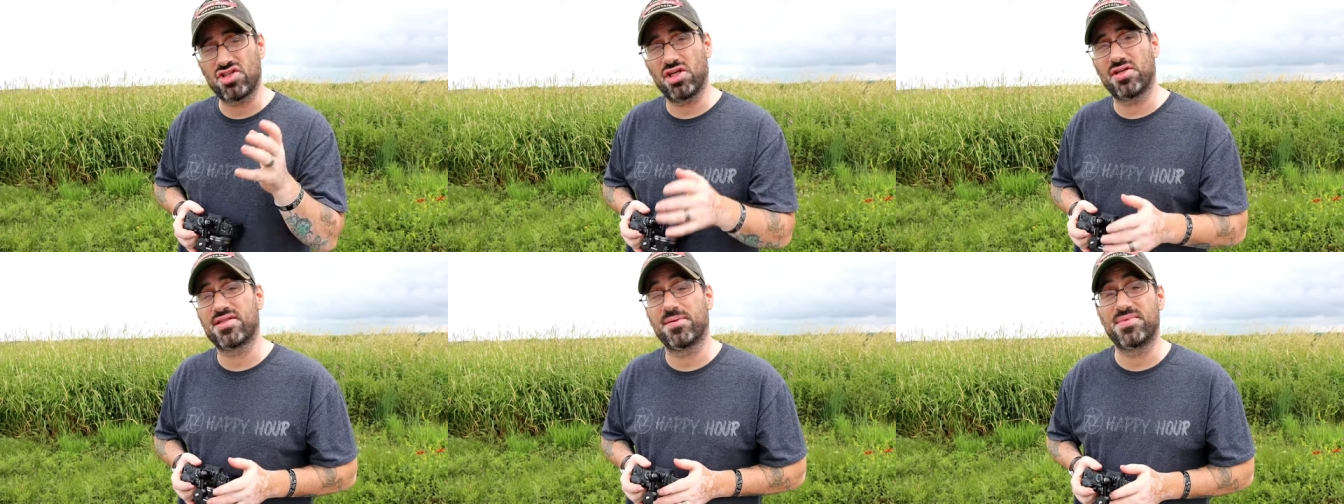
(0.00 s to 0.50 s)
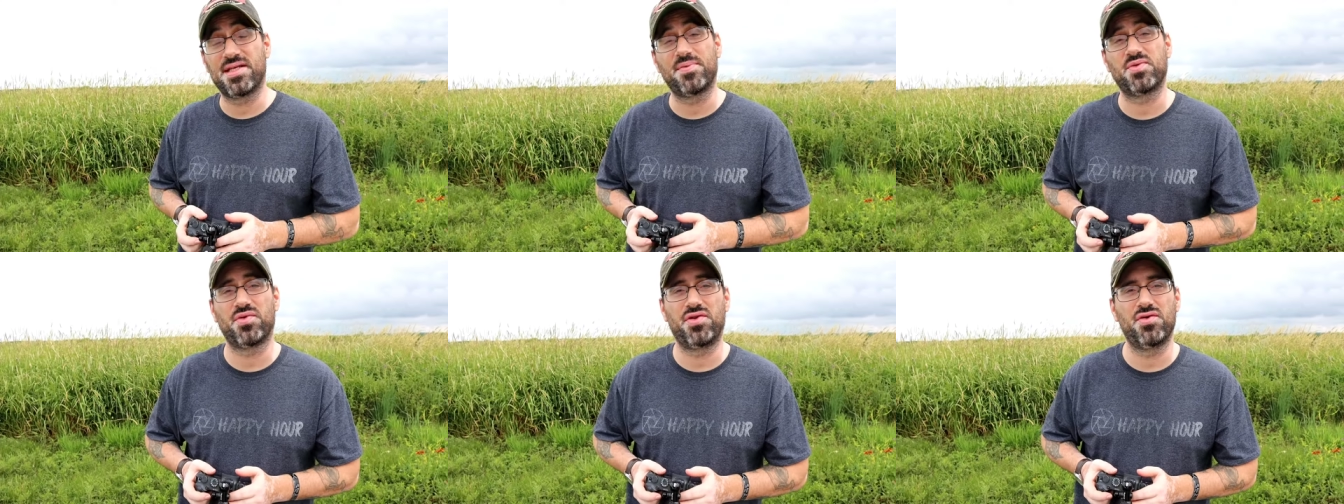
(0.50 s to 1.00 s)
to share some
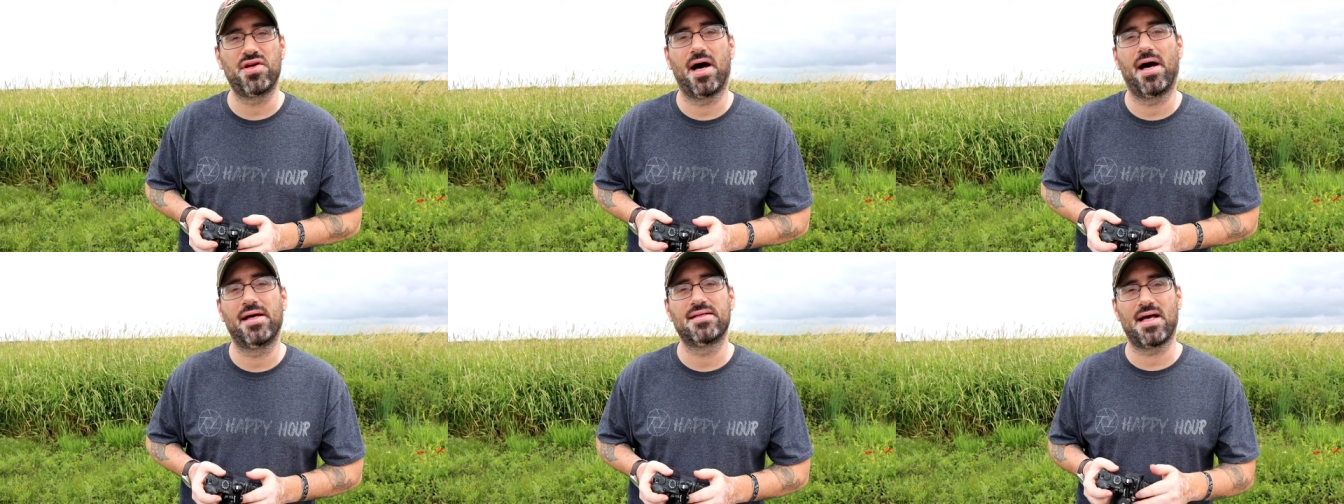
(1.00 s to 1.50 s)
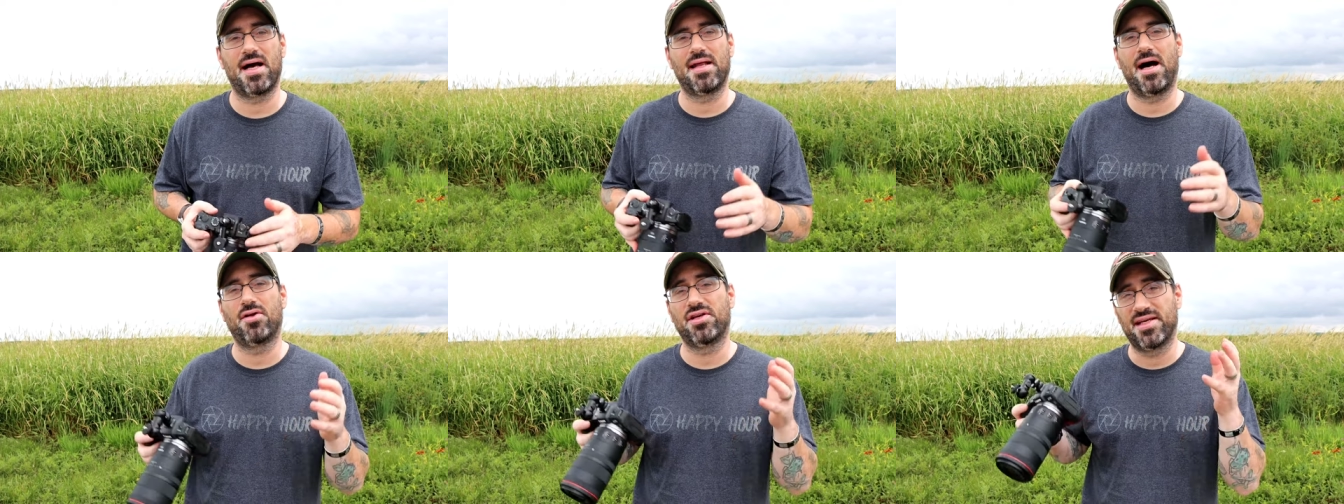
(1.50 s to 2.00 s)
tips with you guys
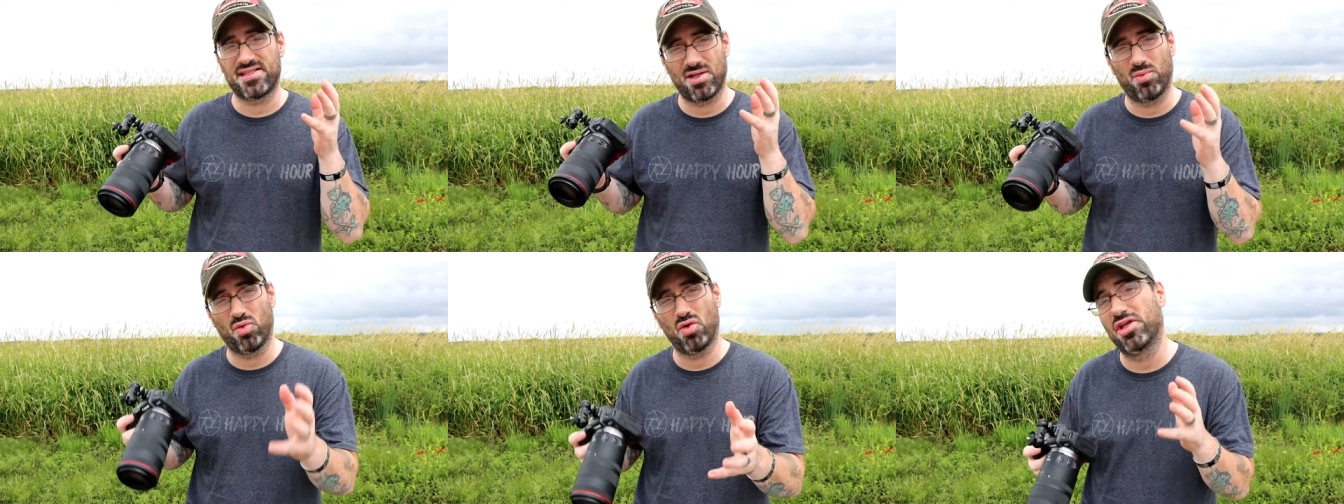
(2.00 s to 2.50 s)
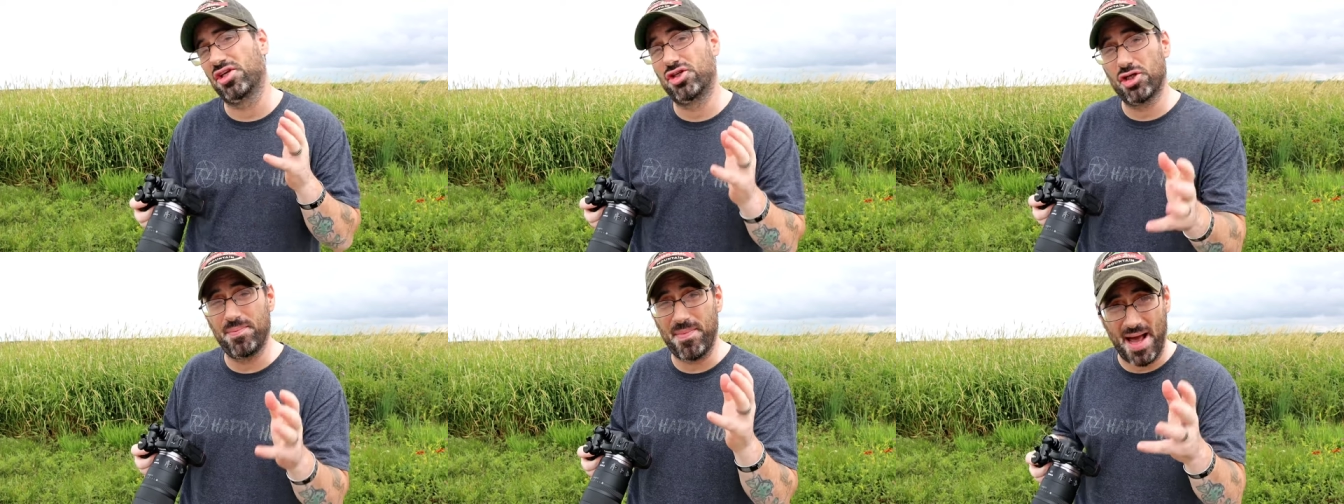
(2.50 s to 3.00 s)
on how to get some really
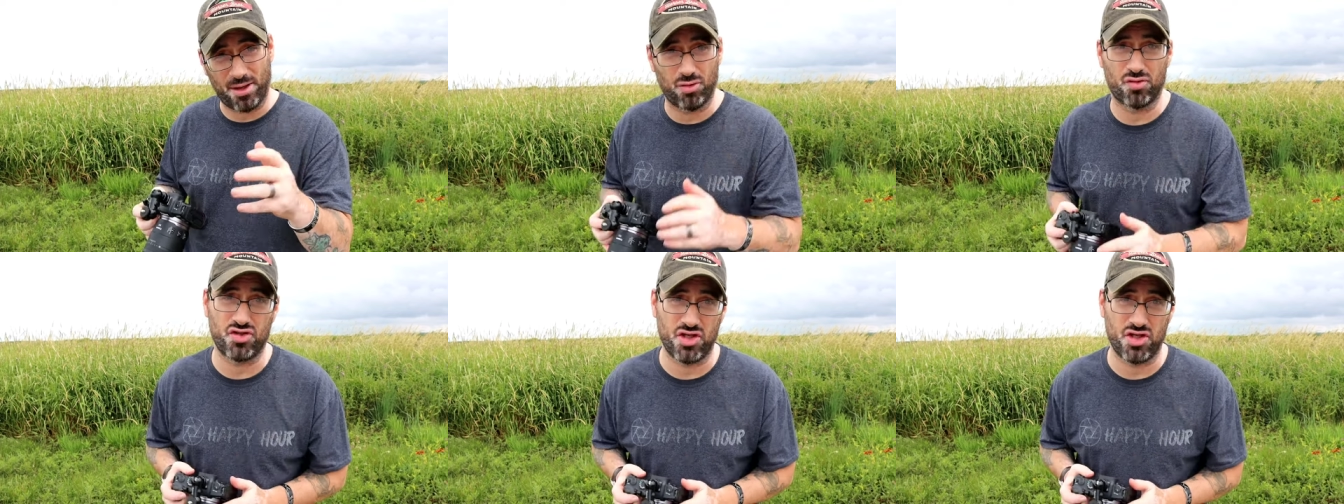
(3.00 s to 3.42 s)
good macro